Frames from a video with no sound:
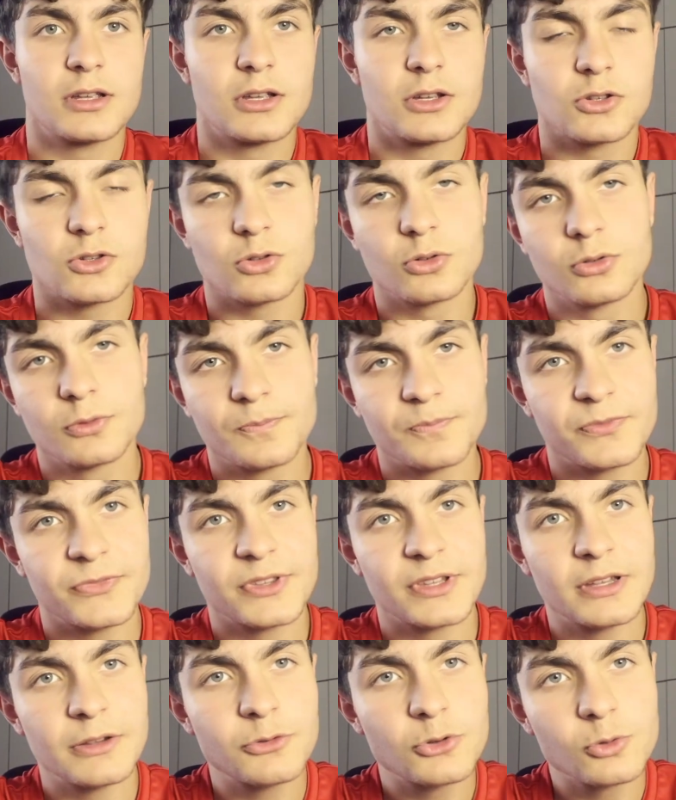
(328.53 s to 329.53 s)
So
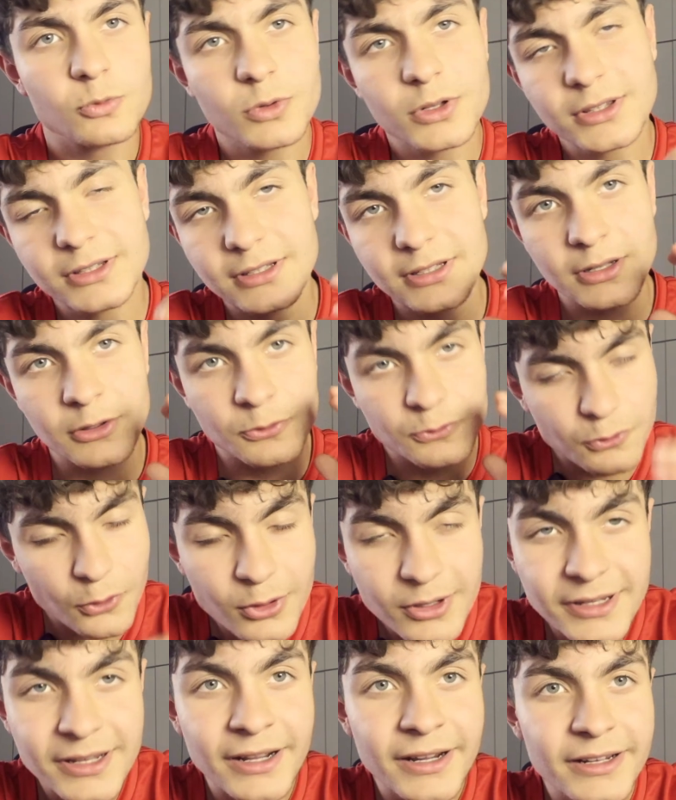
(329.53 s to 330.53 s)
if you want a
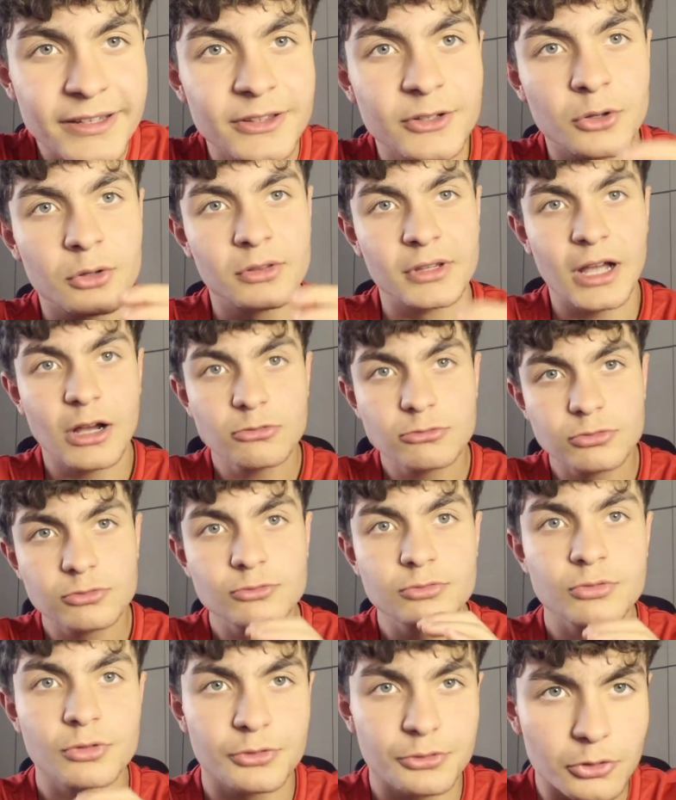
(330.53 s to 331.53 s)
full guide on how to
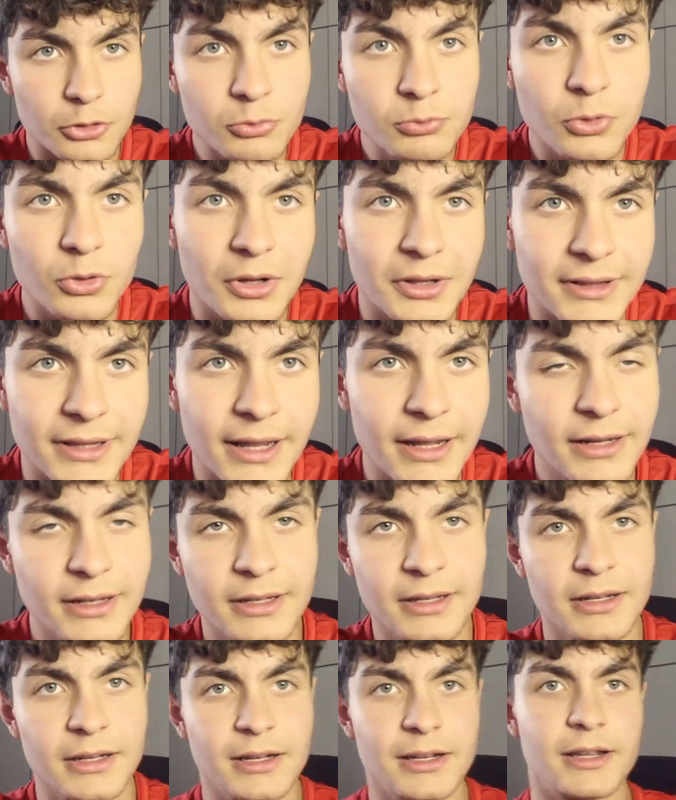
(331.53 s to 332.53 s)
do the third ball attack,
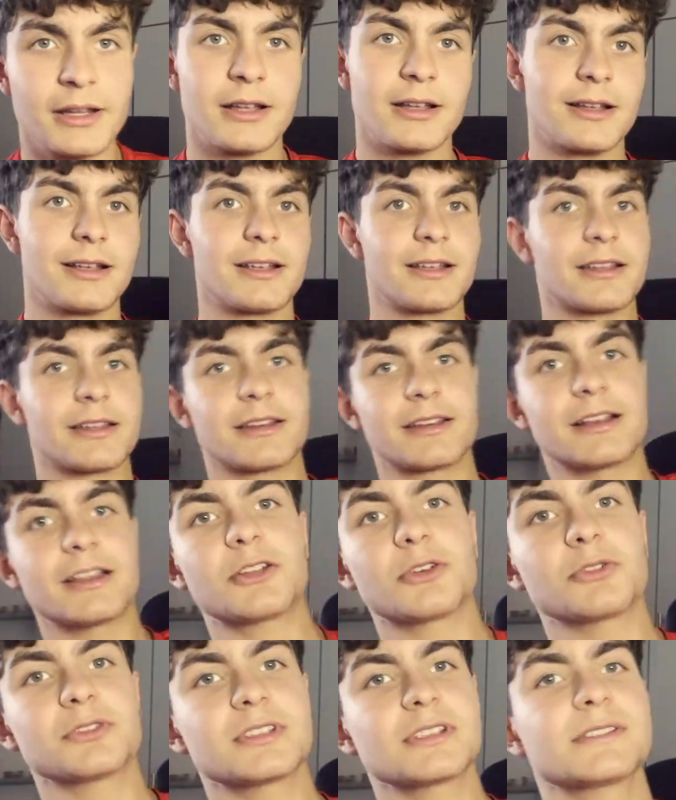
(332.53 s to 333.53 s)
click
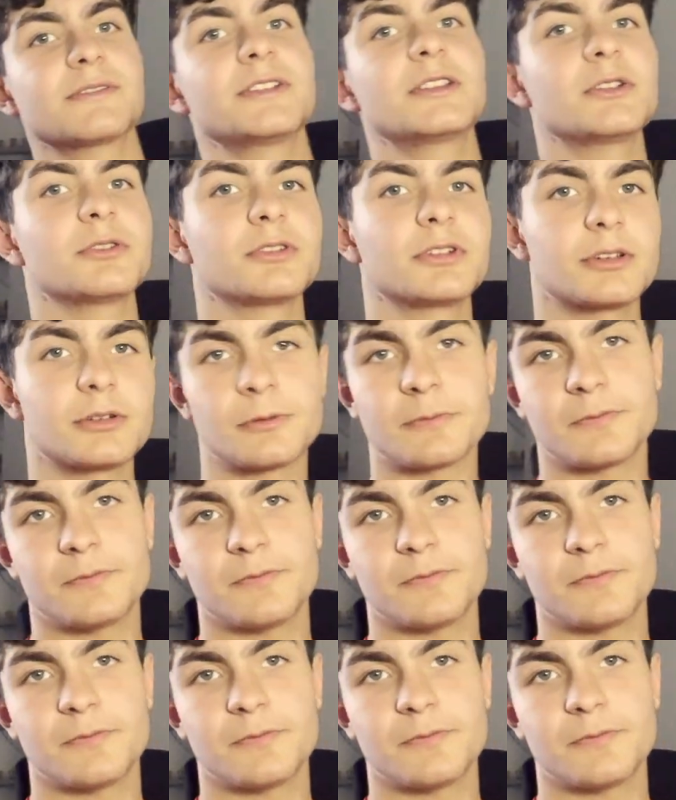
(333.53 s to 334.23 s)
on this video here.